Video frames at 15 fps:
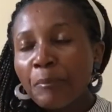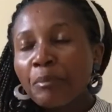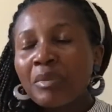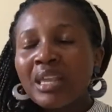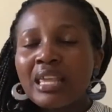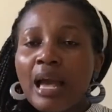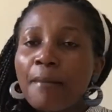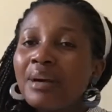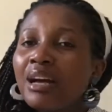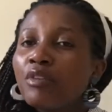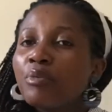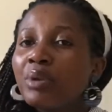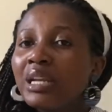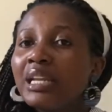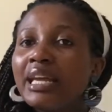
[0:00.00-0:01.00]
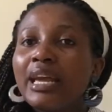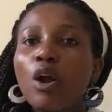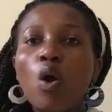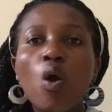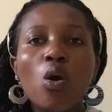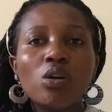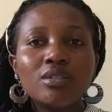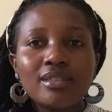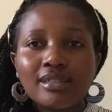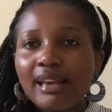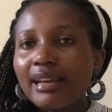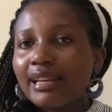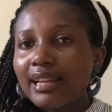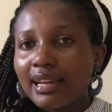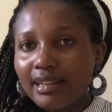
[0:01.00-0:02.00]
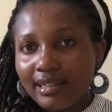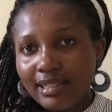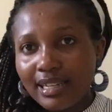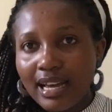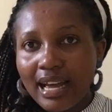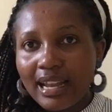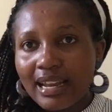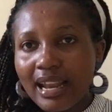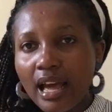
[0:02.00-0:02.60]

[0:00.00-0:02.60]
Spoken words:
Yeah, but really, all said and done,